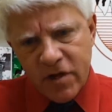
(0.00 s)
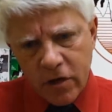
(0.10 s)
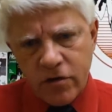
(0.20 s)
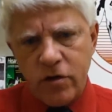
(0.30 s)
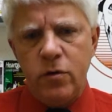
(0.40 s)

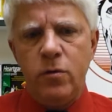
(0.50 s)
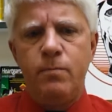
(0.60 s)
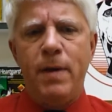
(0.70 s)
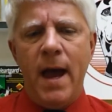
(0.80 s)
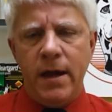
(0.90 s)

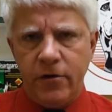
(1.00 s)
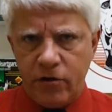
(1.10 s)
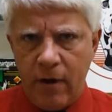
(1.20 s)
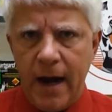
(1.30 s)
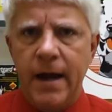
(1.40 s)
tissue
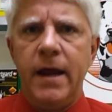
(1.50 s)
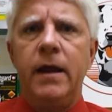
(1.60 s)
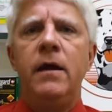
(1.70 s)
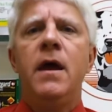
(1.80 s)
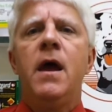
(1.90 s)

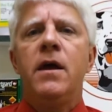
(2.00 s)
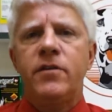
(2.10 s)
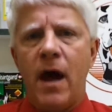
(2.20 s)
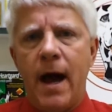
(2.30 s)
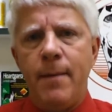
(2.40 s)
penetrating
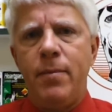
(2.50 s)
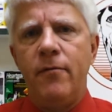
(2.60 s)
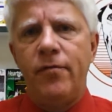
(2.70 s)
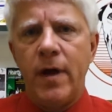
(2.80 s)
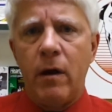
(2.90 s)
type
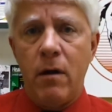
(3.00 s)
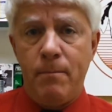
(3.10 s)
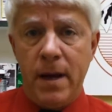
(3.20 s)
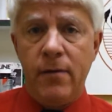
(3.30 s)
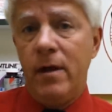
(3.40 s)
of
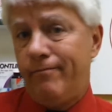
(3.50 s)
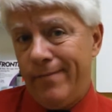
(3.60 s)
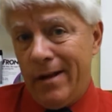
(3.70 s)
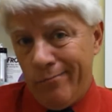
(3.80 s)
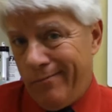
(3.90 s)
therapy
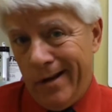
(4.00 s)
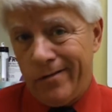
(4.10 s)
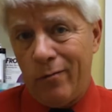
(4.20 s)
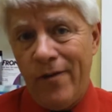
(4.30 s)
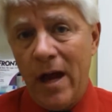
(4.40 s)
that
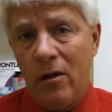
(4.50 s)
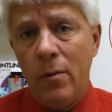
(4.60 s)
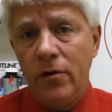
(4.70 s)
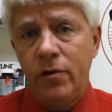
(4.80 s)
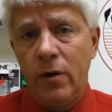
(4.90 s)
is
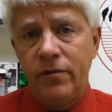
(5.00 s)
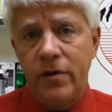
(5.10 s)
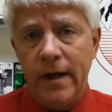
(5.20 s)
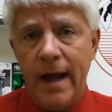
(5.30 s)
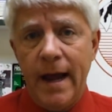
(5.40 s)
available to us
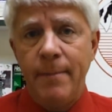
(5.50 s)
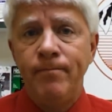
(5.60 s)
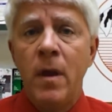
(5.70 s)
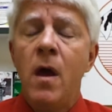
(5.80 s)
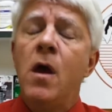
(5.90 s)
today.
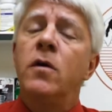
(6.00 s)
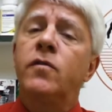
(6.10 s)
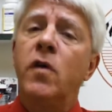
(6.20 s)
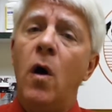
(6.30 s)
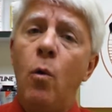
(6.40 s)

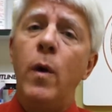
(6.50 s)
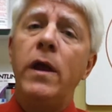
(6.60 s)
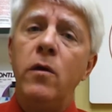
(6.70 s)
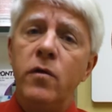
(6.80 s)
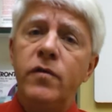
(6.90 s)
So
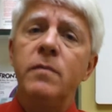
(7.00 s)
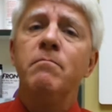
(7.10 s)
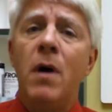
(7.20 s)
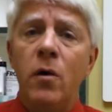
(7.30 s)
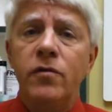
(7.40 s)
we use
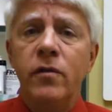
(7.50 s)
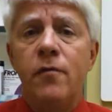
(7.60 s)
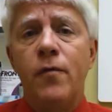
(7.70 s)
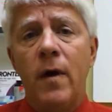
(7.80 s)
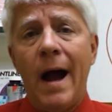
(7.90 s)
it
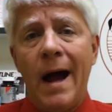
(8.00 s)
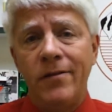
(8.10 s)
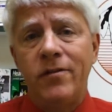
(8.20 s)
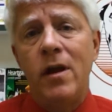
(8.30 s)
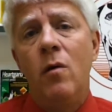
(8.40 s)
mostly for
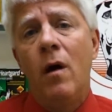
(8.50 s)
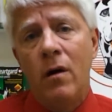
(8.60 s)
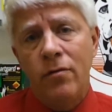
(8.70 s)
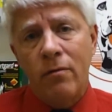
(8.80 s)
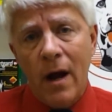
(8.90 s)

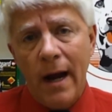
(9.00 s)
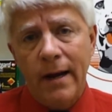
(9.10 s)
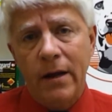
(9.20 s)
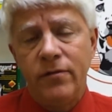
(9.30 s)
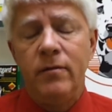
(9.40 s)

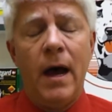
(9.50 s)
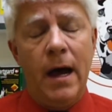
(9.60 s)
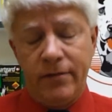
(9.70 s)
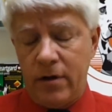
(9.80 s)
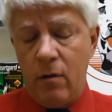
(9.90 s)
osteoarthritis.
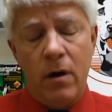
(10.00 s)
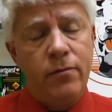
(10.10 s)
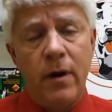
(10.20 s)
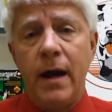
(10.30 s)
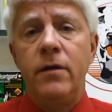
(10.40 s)

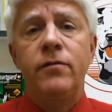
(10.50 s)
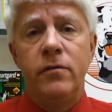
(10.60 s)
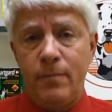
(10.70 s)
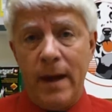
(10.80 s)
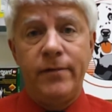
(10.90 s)

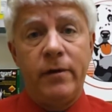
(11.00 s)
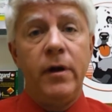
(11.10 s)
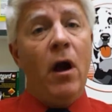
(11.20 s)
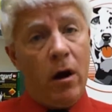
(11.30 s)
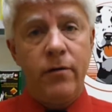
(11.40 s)
Osteoarthritis is
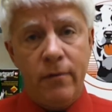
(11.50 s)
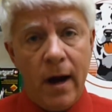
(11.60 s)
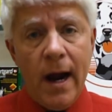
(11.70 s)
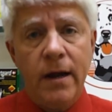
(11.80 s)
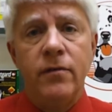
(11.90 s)
basically
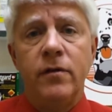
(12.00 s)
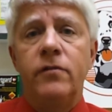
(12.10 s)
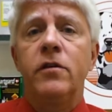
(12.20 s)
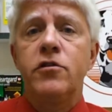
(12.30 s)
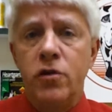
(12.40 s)
arthritis.
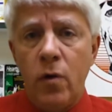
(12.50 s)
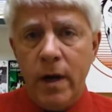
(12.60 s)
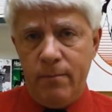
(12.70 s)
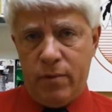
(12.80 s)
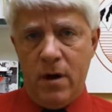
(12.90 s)
It's a
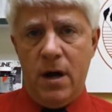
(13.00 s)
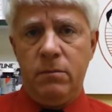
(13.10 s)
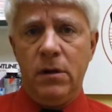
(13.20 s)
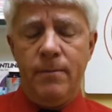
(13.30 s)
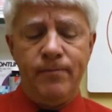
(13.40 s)
joint
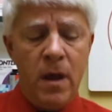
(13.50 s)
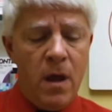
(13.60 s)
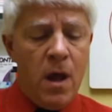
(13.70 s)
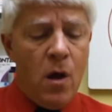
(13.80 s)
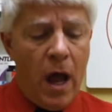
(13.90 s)
problem.
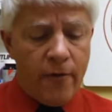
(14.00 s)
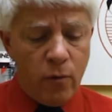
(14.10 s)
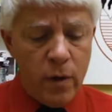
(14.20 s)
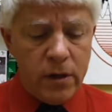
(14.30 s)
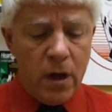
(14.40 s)

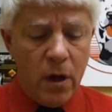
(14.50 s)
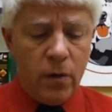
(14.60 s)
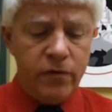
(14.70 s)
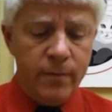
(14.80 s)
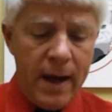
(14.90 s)
Everyone
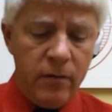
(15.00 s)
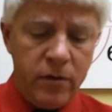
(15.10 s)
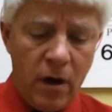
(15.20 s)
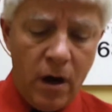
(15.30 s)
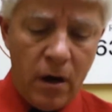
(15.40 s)
knows about